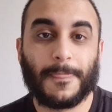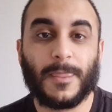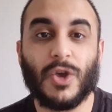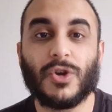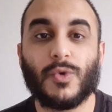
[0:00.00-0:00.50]

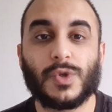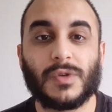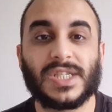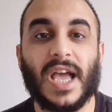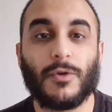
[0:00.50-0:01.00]
You can also
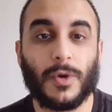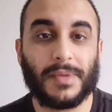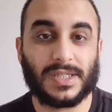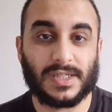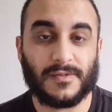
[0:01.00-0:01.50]
scale your
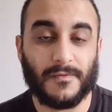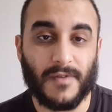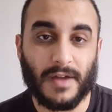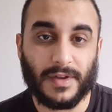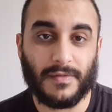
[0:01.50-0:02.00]
business
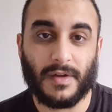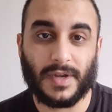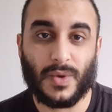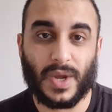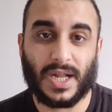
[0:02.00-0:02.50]
very, very
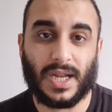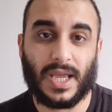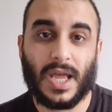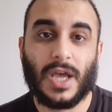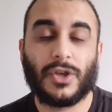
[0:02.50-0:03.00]
quickly.
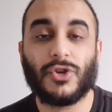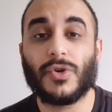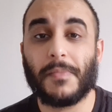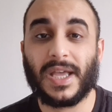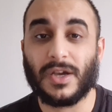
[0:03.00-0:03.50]
You
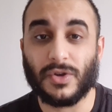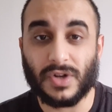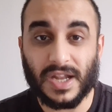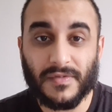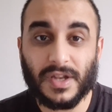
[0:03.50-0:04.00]
can make a
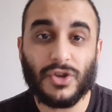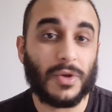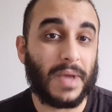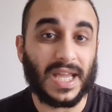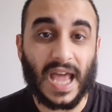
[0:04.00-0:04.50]
good living, you
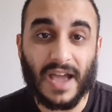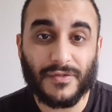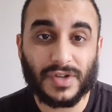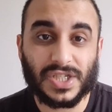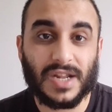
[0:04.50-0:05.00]
can make an
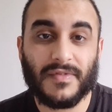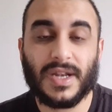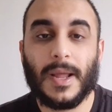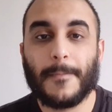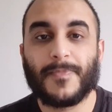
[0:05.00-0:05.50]
average
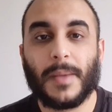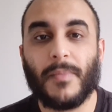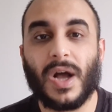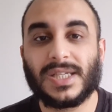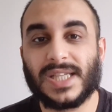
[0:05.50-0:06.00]
living,
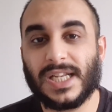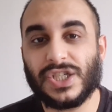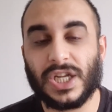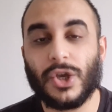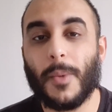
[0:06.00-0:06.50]
but
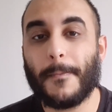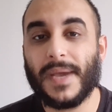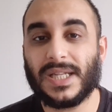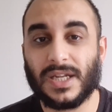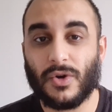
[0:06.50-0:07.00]
essentially you're
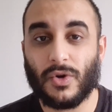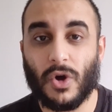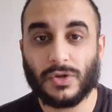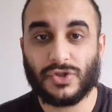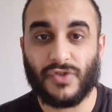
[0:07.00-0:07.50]
bidding on
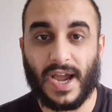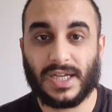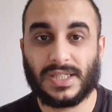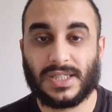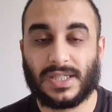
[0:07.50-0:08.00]

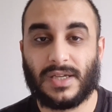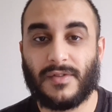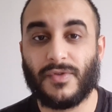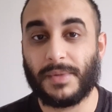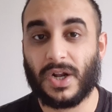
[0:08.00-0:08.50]
contracts
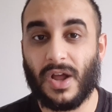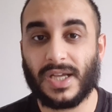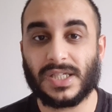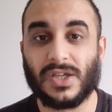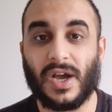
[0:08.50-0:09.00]
from the
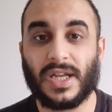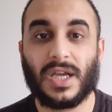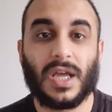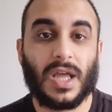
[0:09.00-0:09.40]
client side.